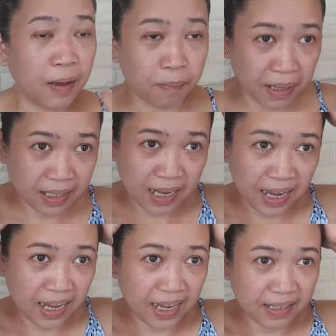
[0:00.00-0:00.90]
But
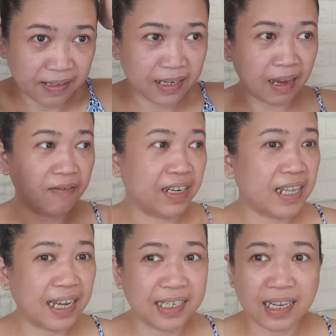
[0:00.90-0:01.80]
then I
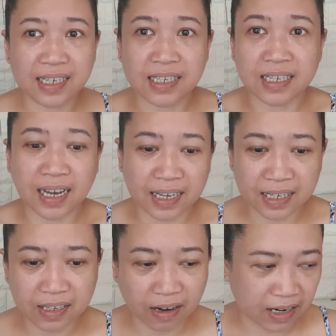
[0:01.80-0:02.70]
realized like it's kind
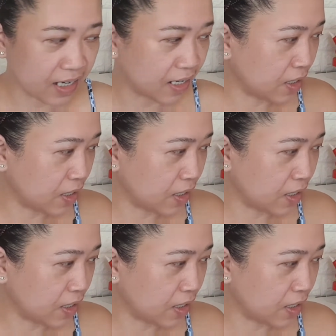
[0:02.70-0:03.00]
of dark.